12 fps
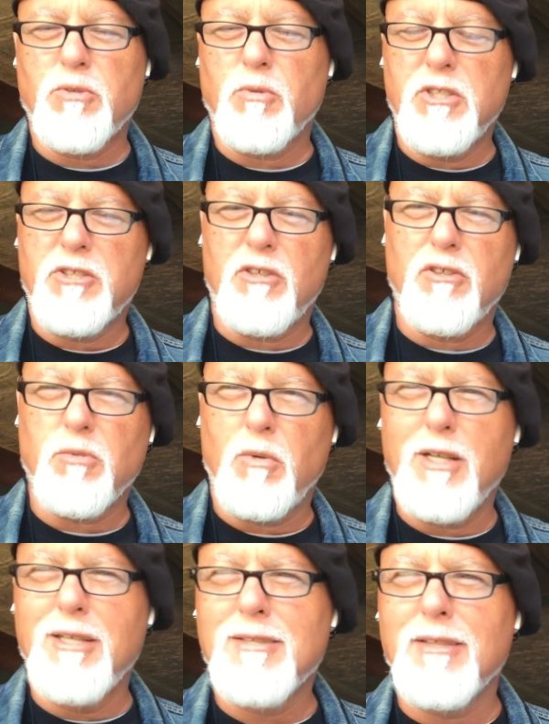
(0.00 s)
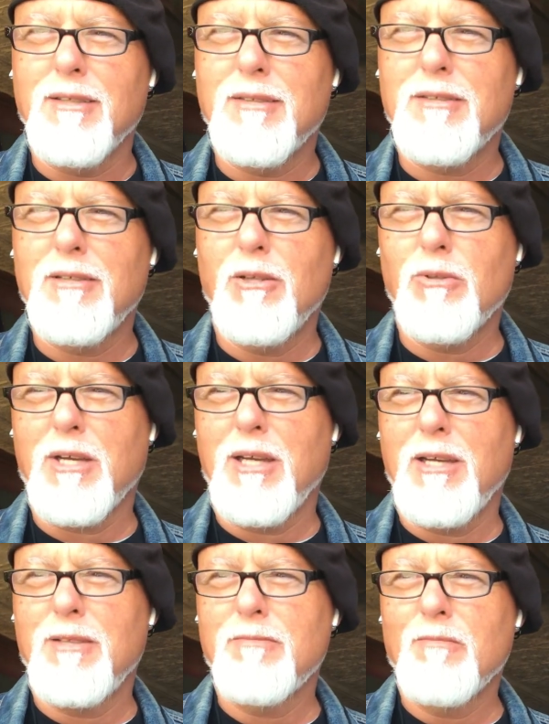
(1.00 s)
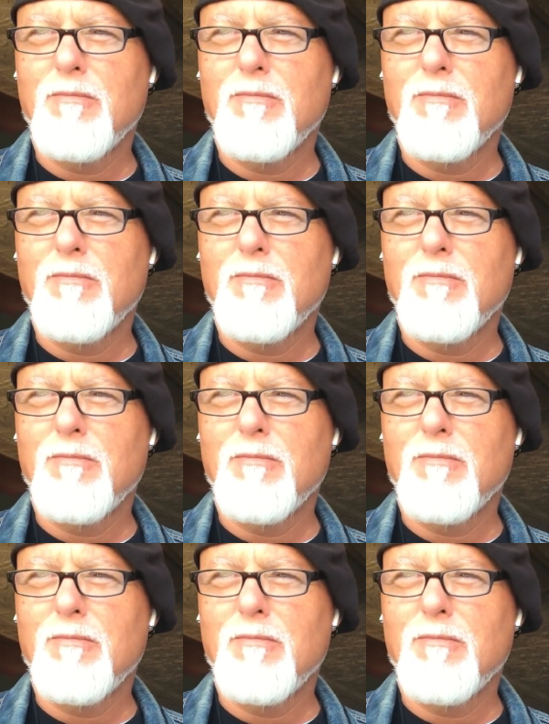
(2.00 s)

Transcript: research, what isn't, okay?